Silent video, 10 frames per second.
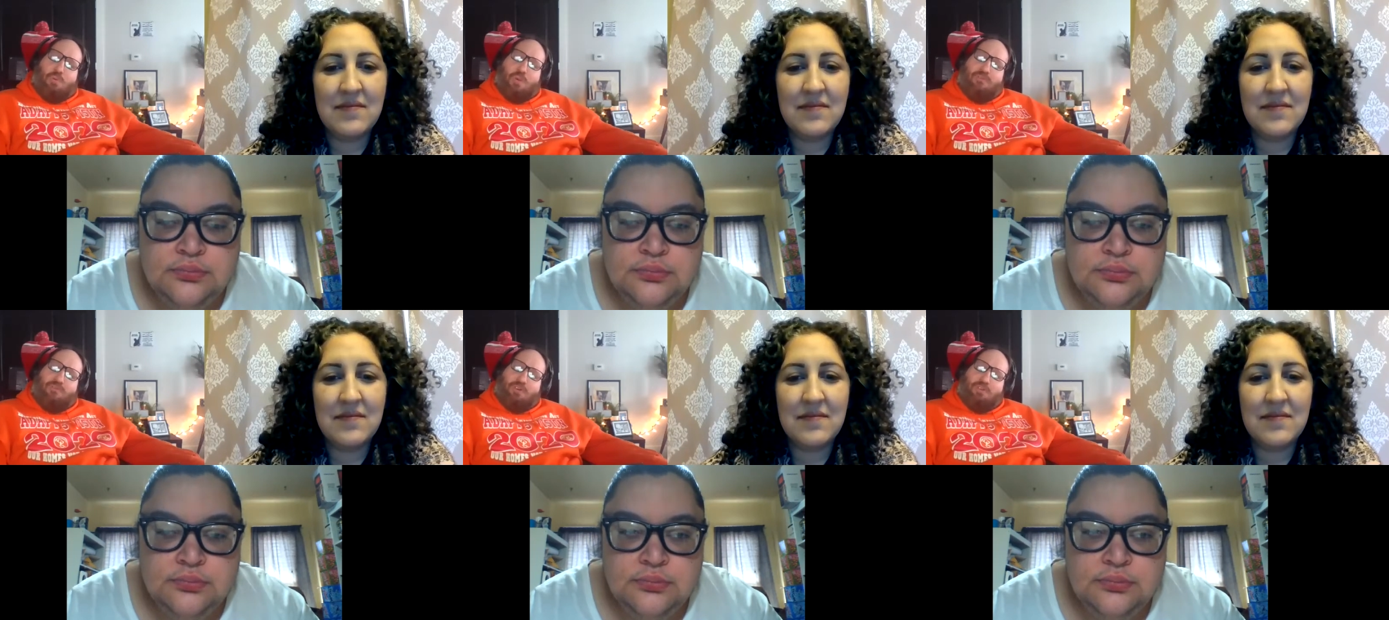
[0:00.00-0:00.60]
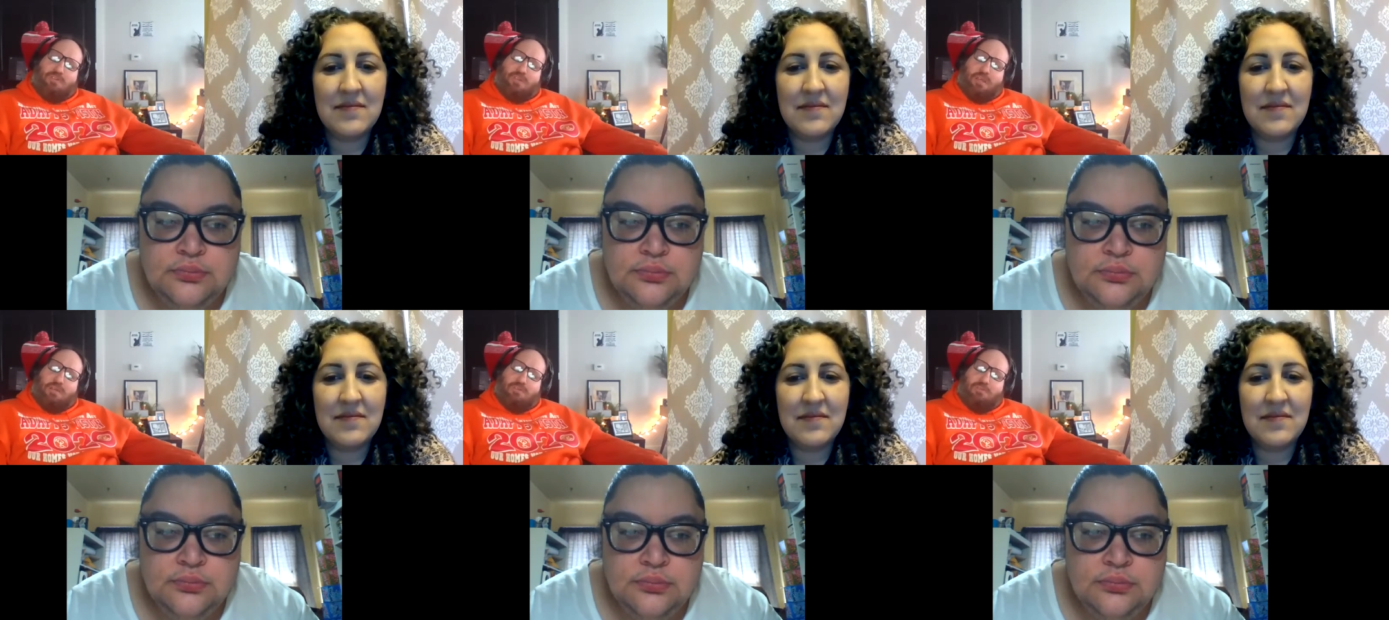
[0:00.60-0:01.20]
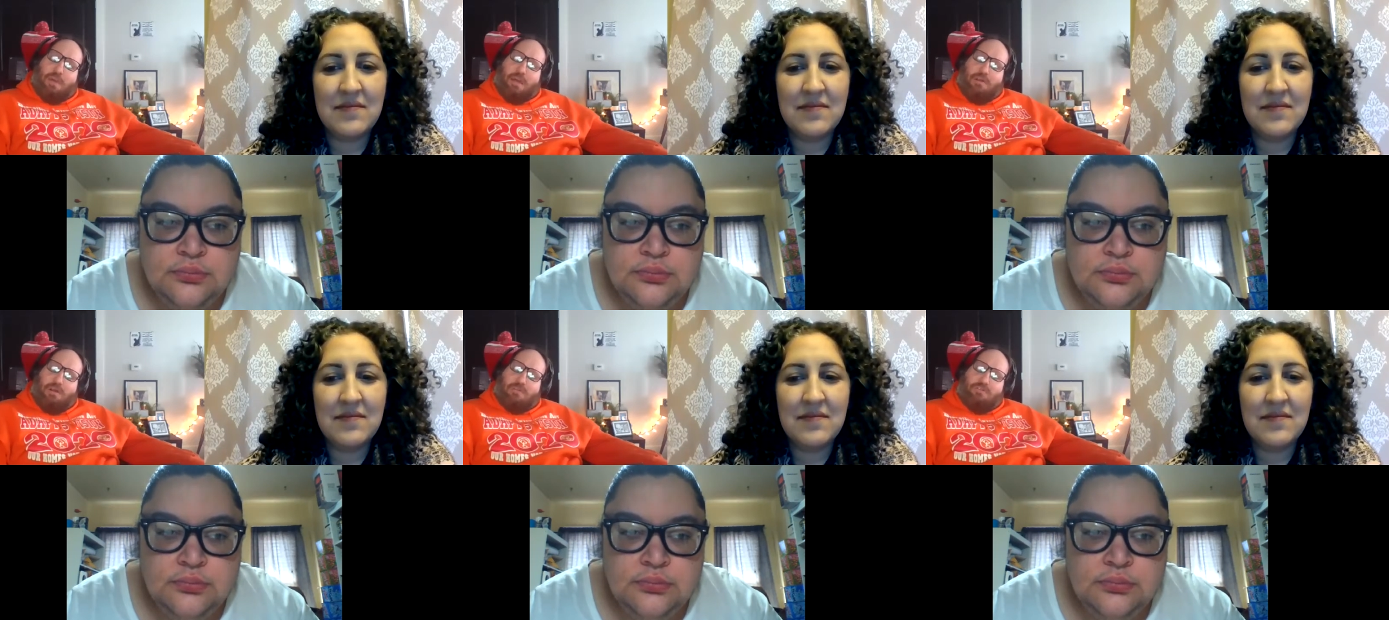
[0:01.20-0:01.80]
Speaker 1: we first need to
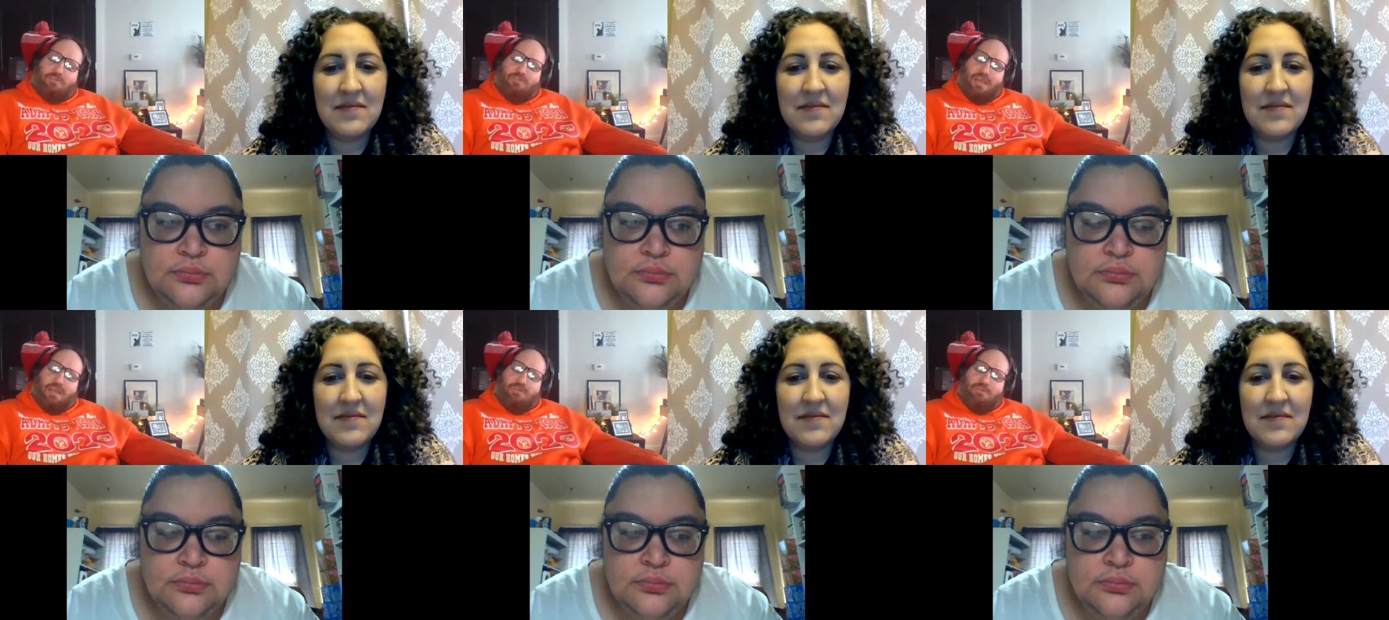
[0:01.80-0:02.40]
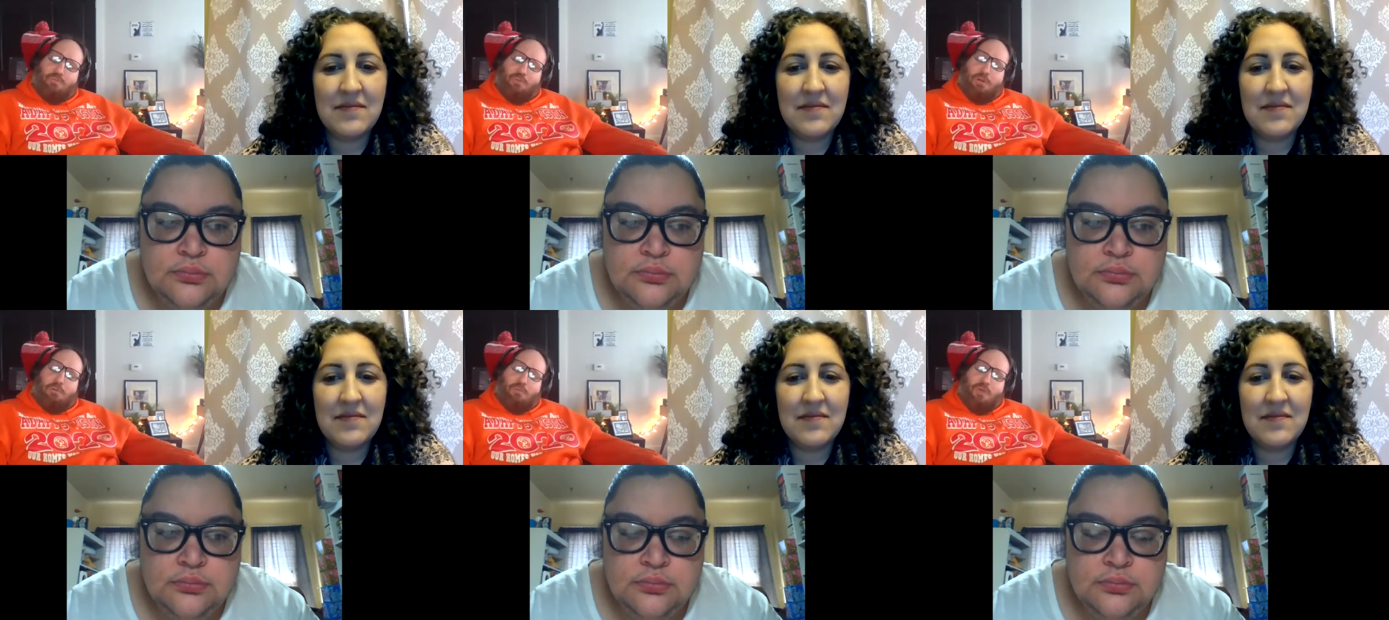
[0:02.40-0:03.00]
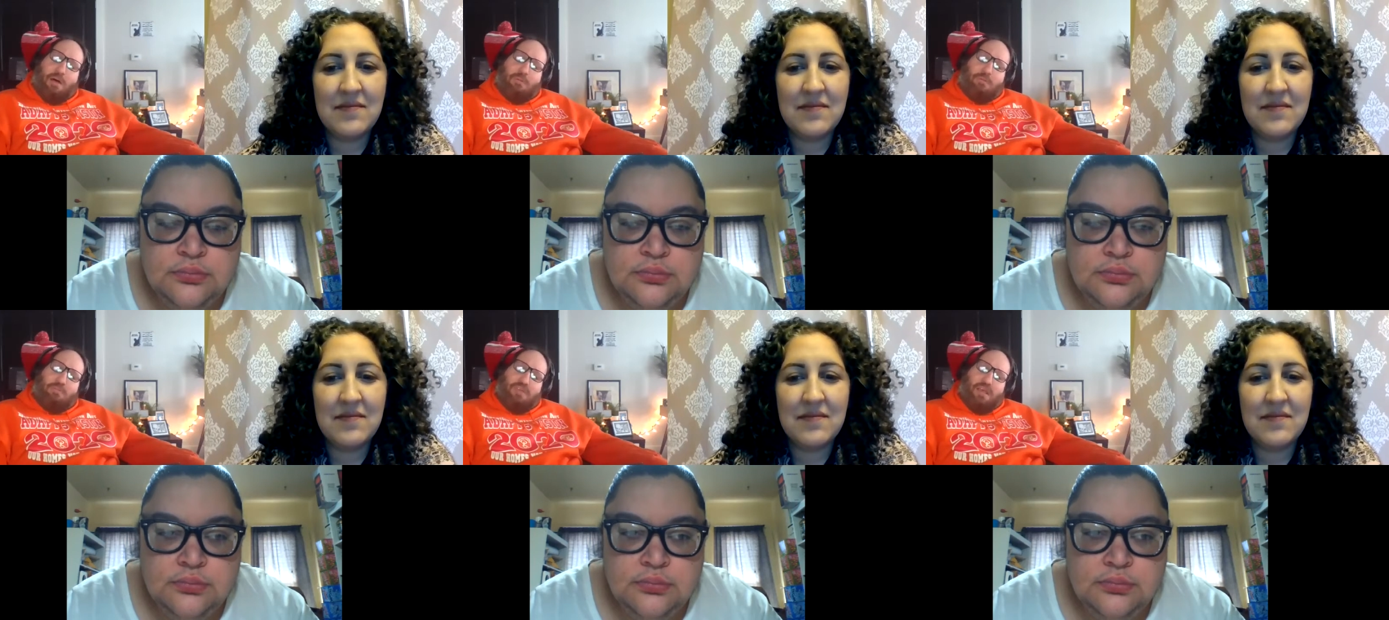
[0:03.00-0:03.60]
better understand the
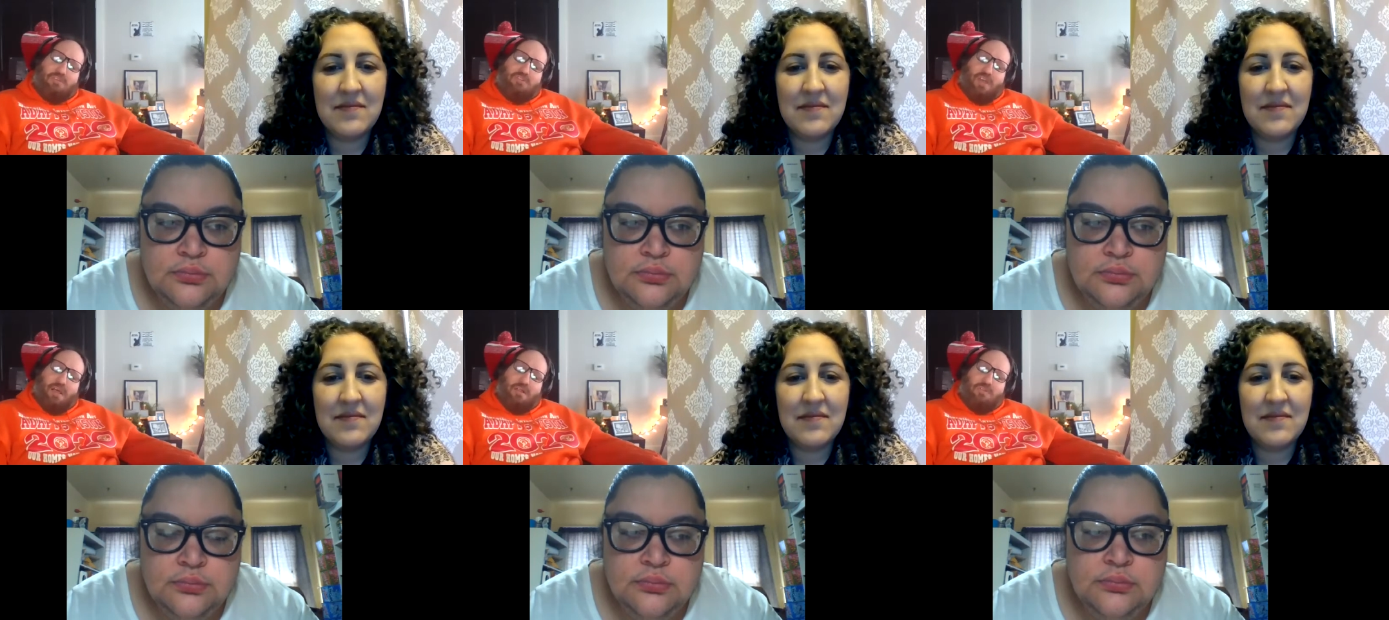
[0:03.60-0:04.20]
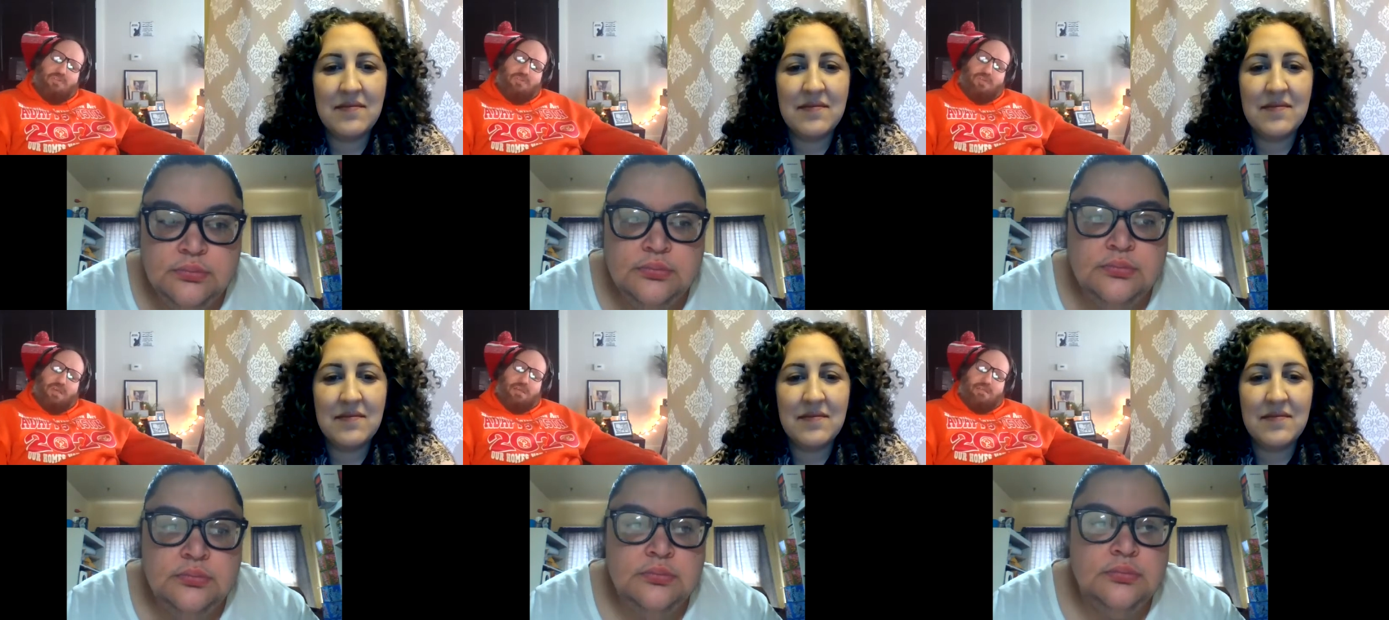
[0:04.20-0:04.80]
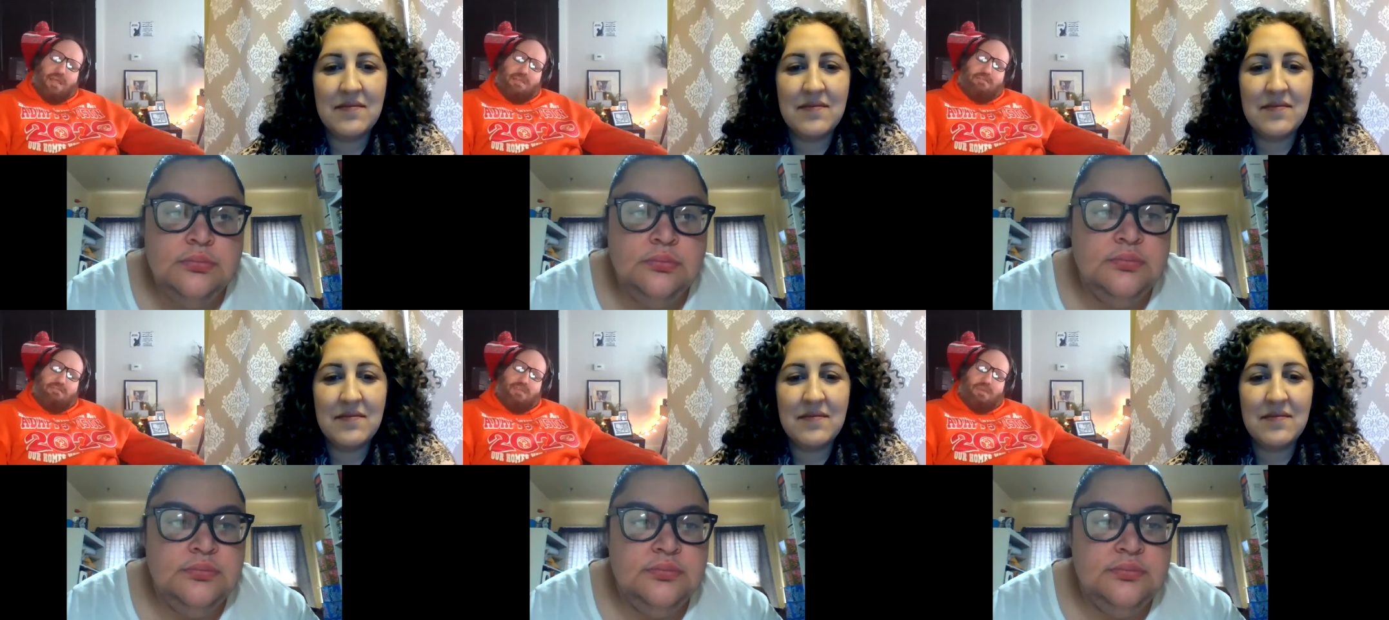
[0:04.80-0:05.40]
problems and challenges that
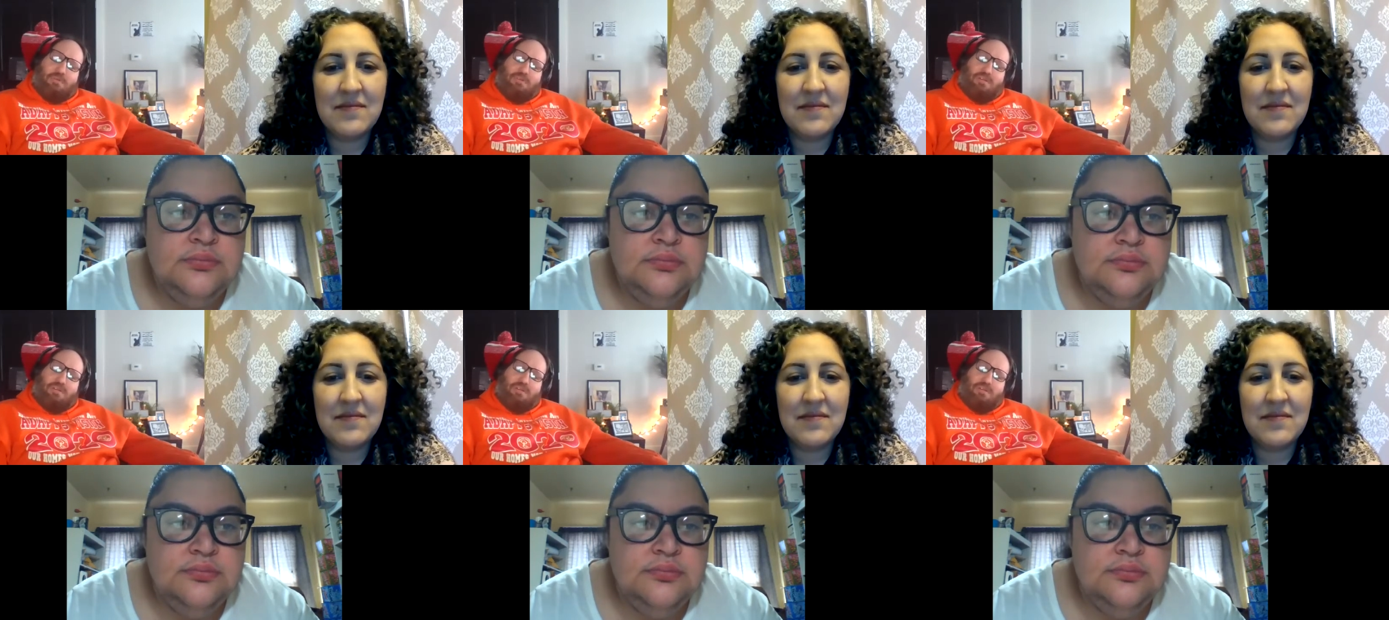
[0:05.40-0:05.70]
disabled